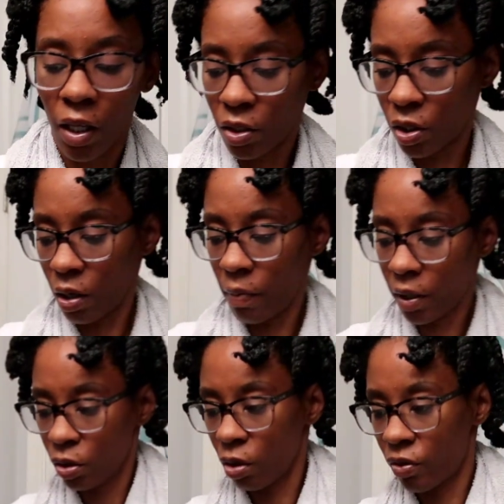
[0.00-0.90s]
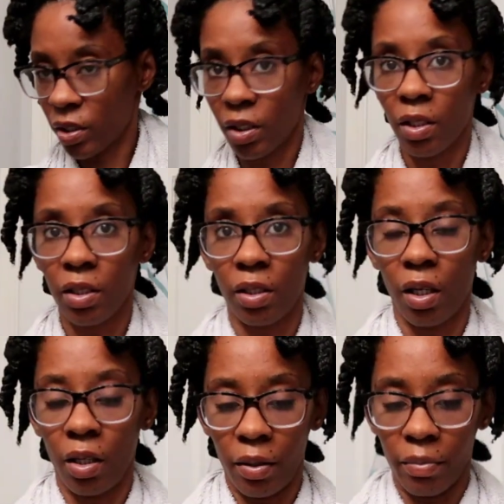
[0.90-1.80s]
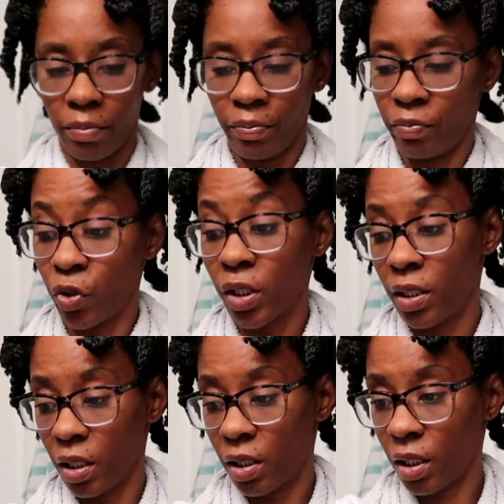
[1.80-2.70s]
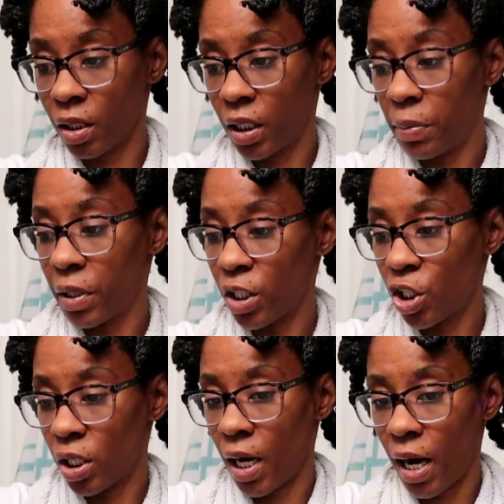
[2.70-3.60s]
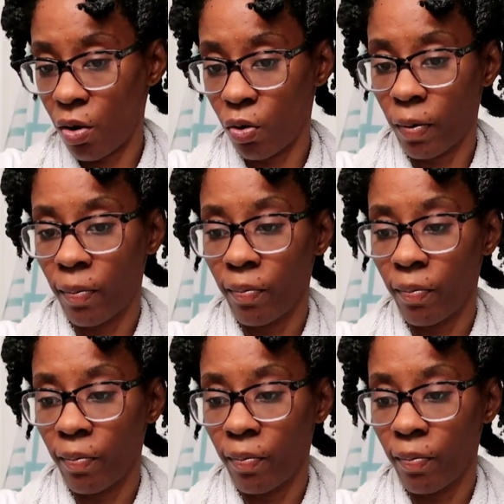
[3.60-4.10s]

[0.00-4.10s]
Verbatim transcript: So I'm about to go rinse these, um, rinse this deep conditioner out